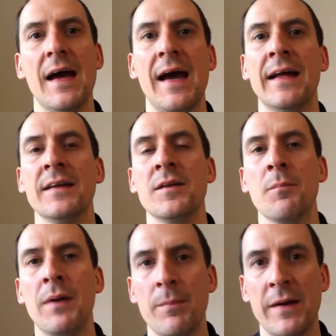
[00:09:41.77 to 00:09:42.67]
and
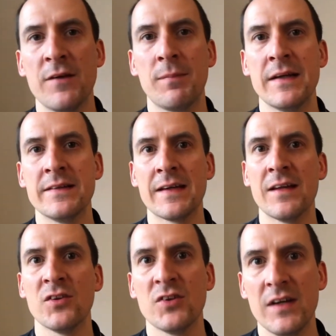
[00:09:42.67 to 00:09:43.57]
Pepe have played
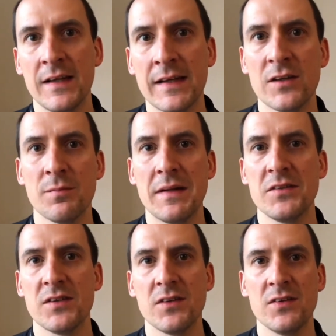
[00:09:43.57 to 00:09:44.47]
together, certainly against
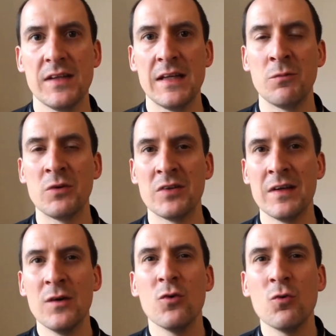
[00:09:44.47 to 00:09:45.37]
Manchester City, was
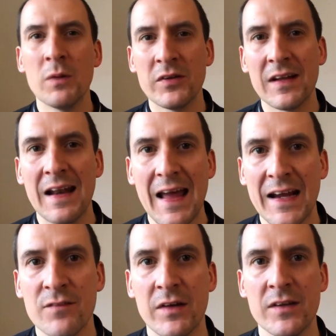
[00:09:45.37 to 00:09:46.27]
almost a
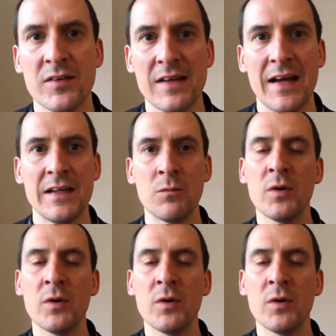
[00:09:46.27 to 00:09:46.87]
lack of understanding.